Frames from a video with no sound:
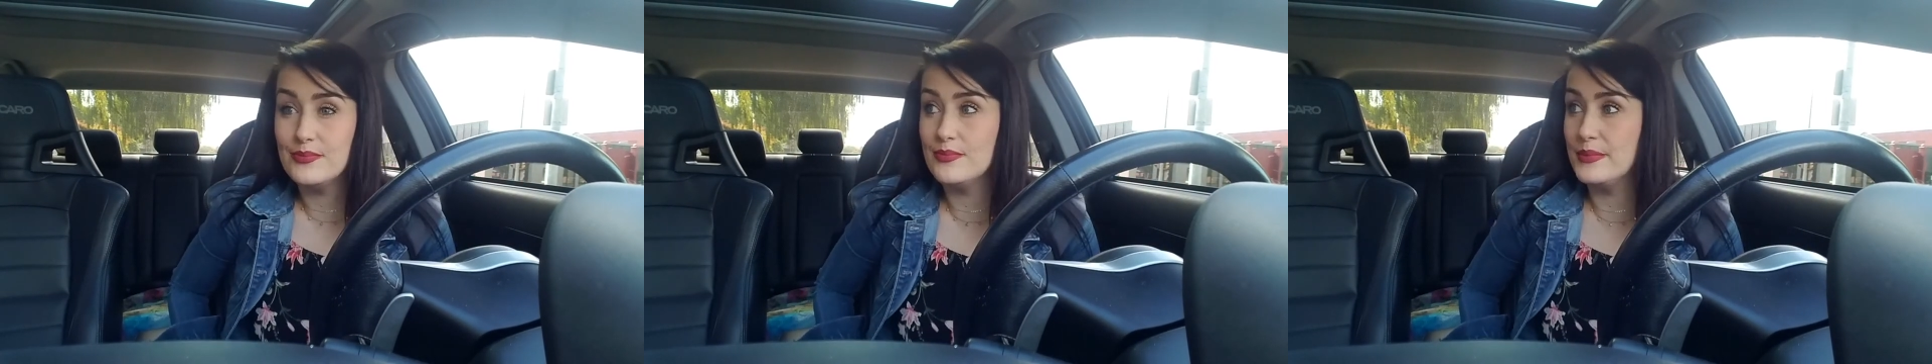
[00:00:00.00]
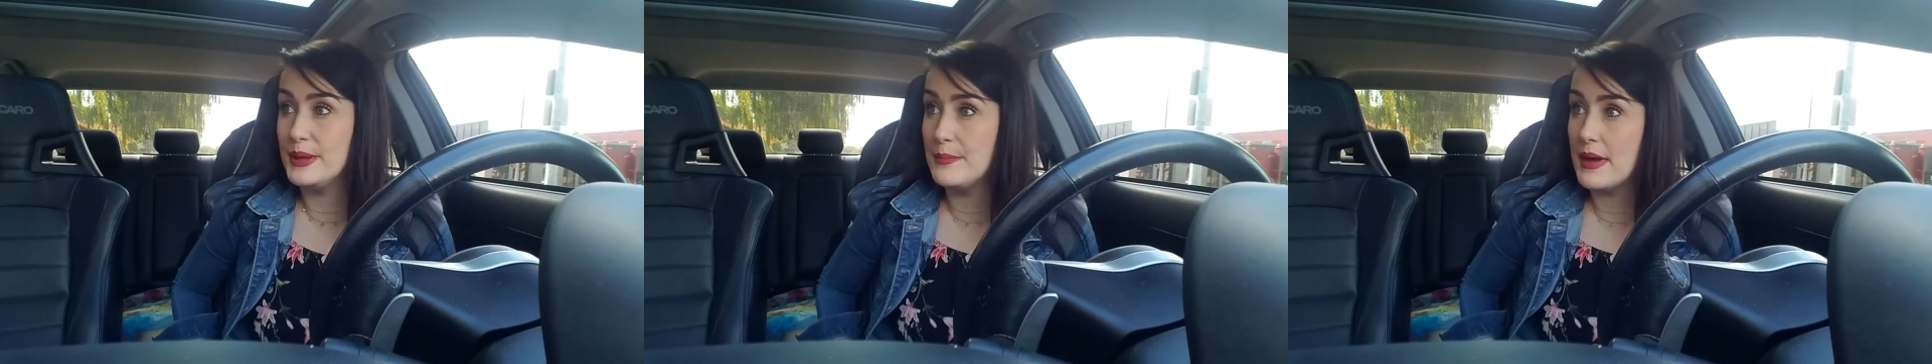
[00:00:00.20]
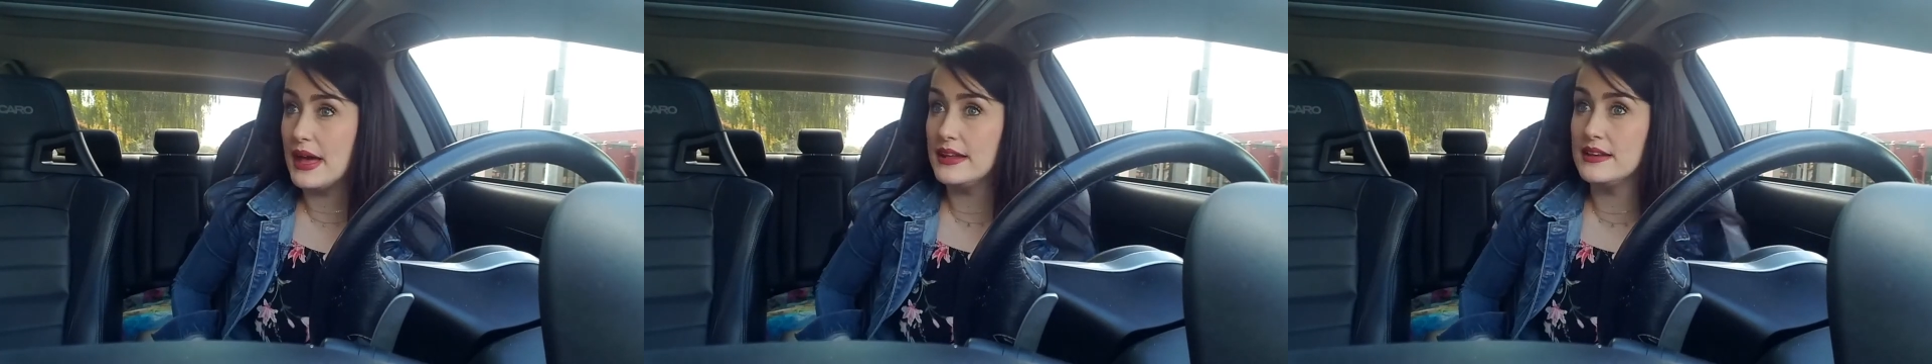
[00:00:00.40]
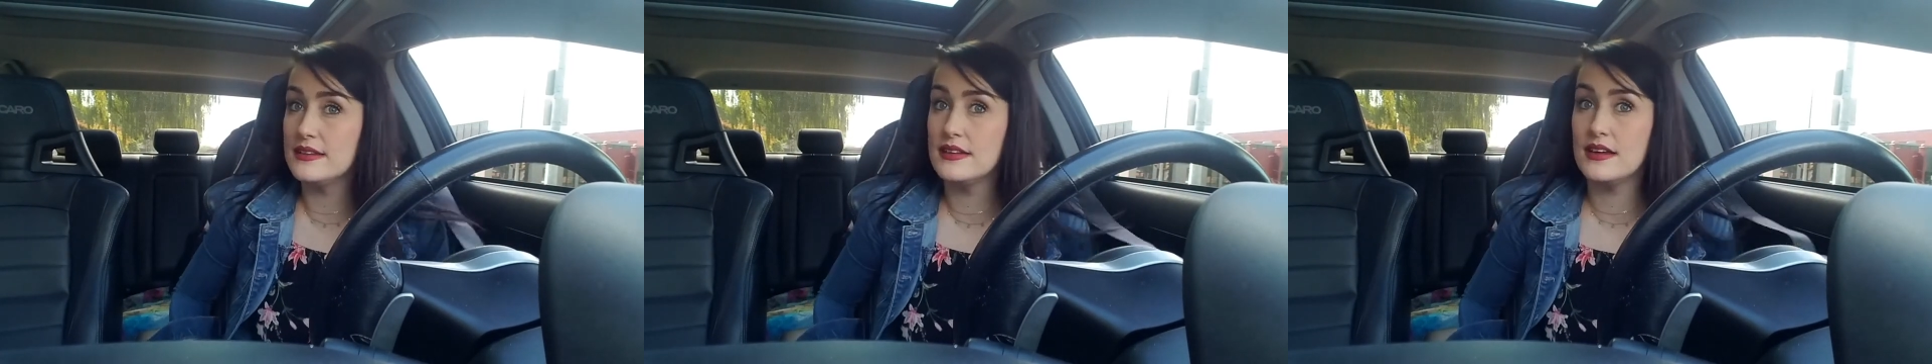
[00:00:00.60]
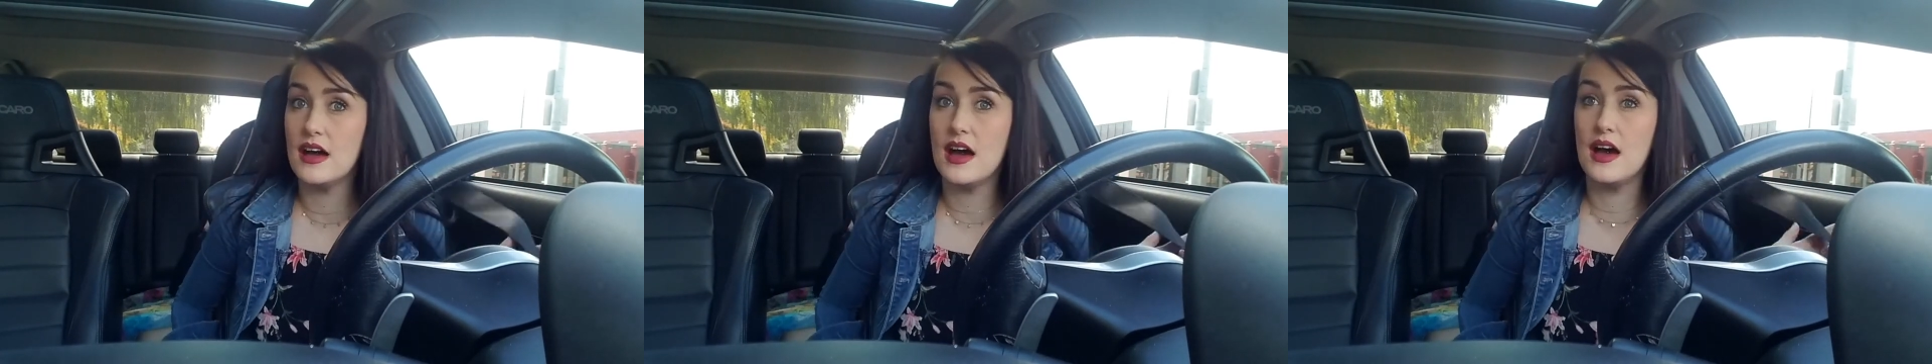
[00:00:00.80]
we met.
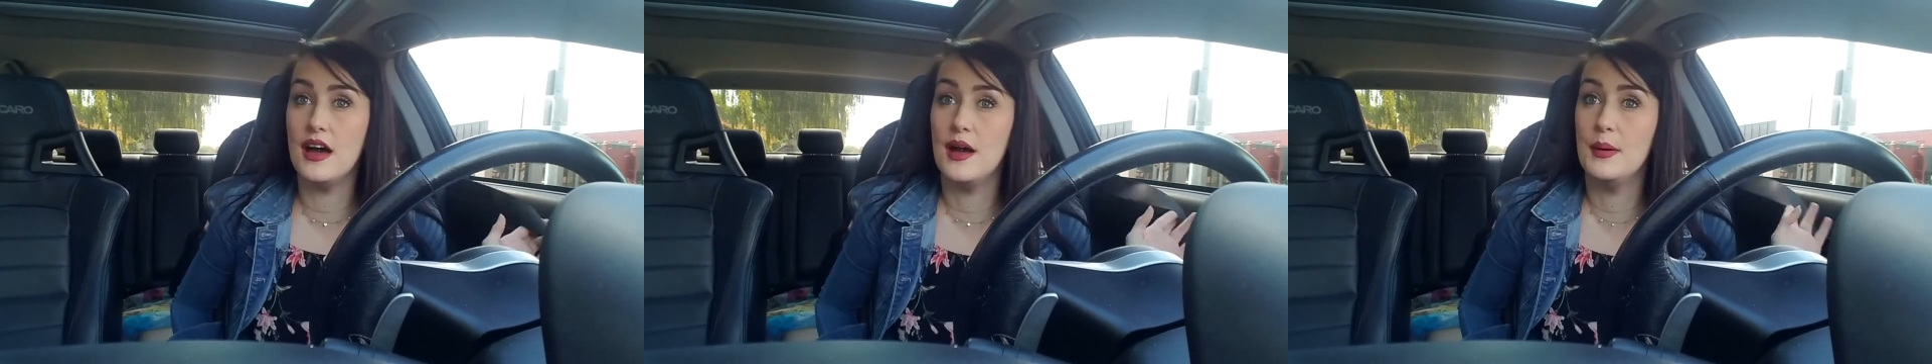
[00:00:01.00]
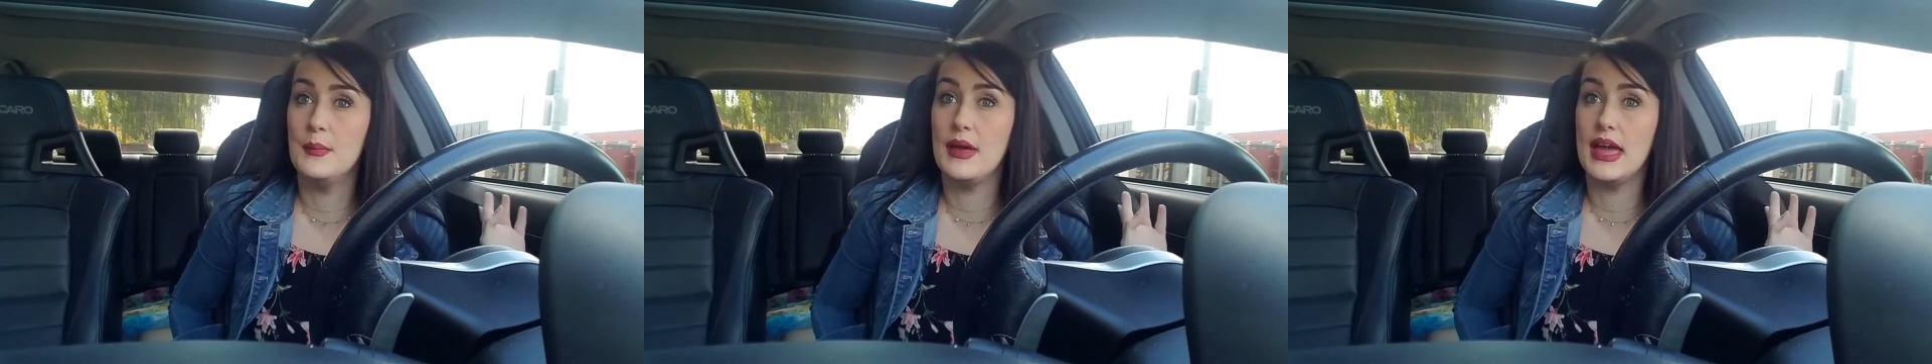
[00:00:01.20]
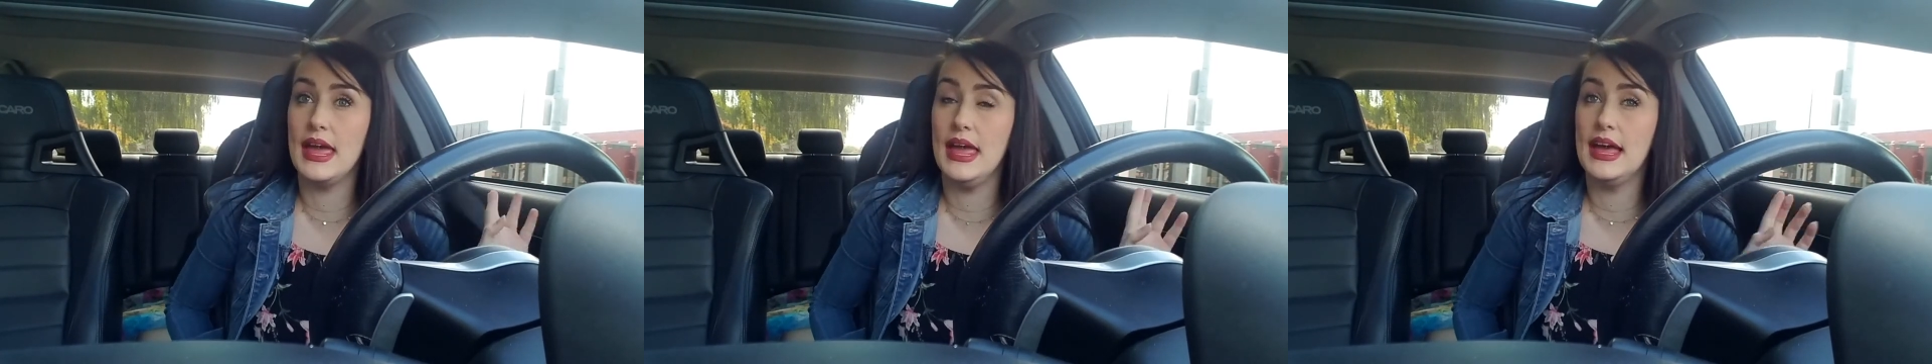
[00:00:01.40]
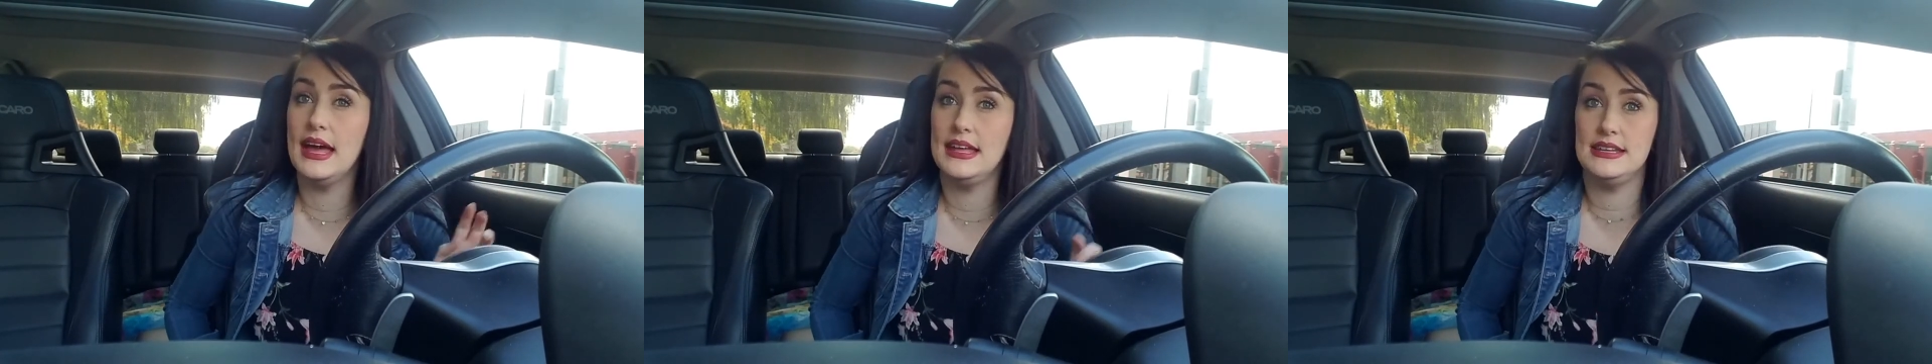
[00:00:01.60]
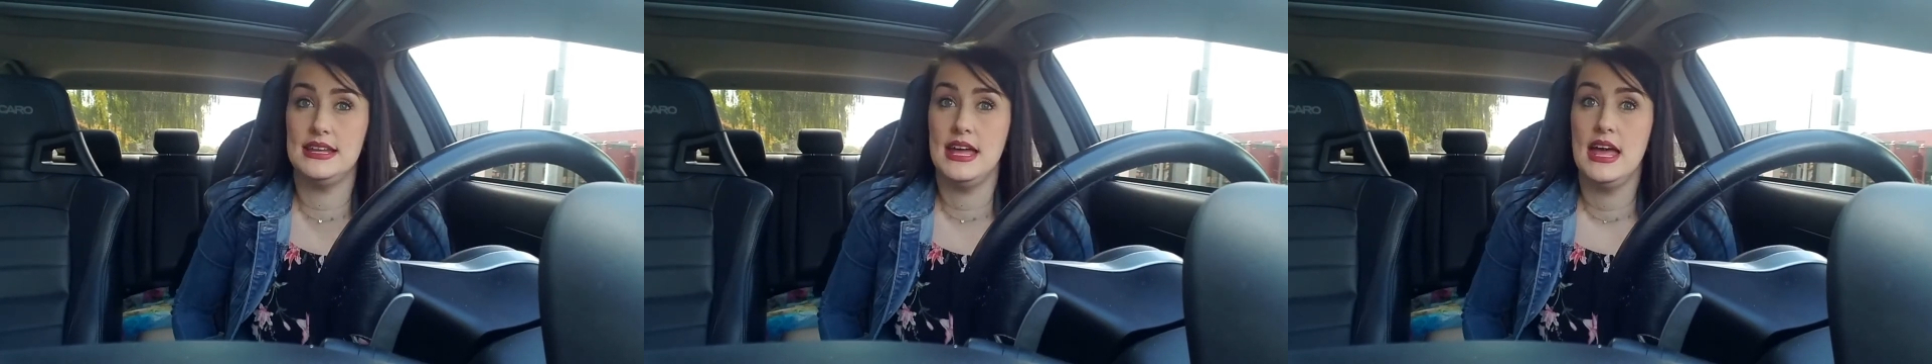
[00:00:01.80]
Um,
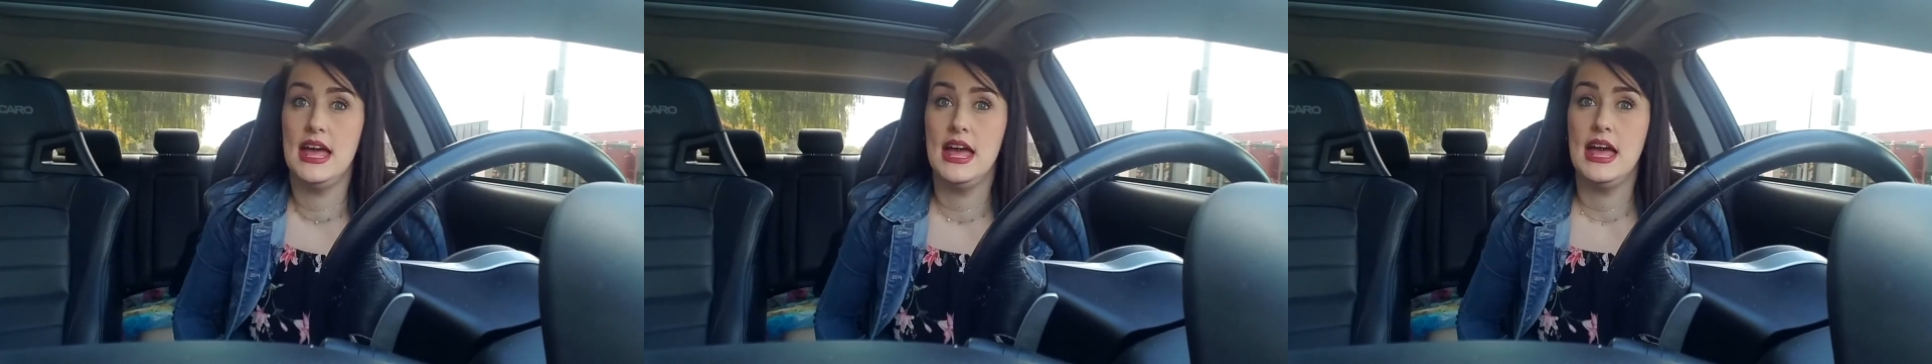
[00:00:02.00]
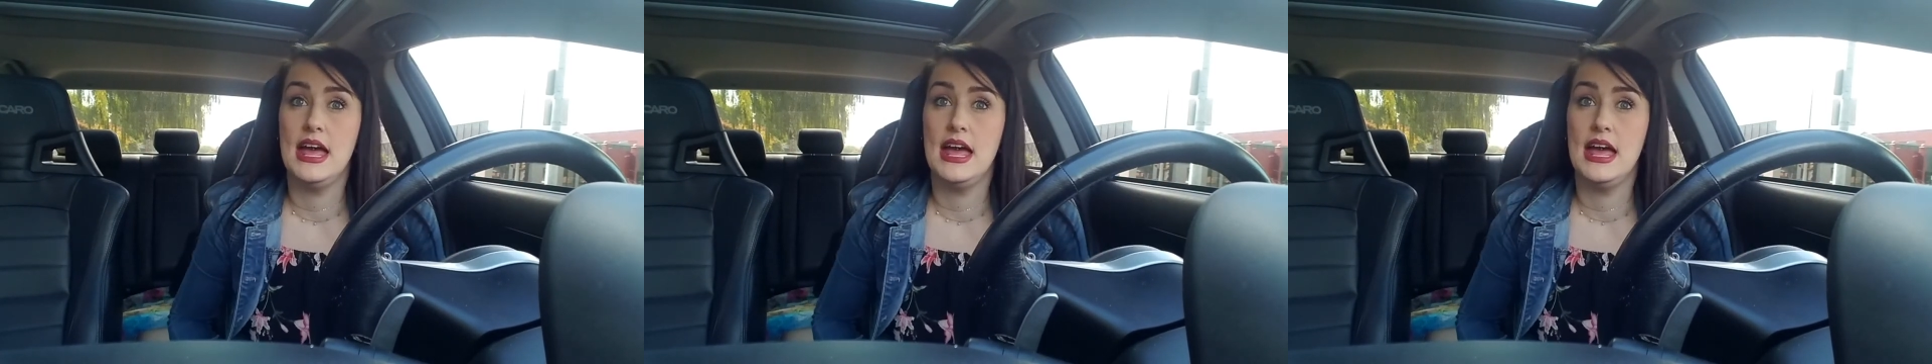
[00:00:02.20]
and